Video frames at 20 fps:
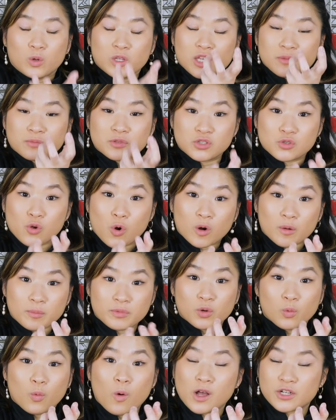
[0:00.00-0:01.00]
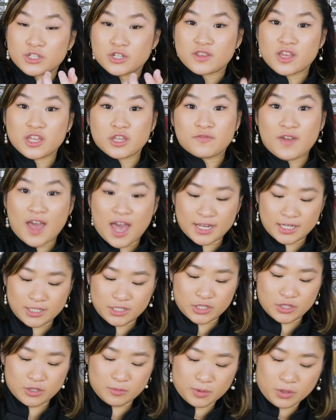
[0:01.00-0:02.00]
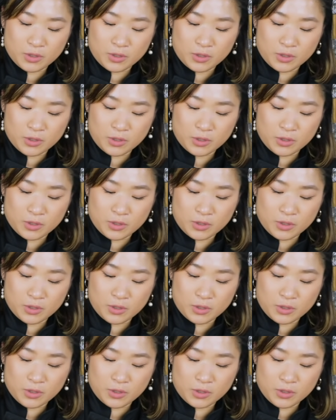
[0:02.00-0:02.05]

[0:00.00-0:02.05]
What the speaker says: will absorb the water that you've added to the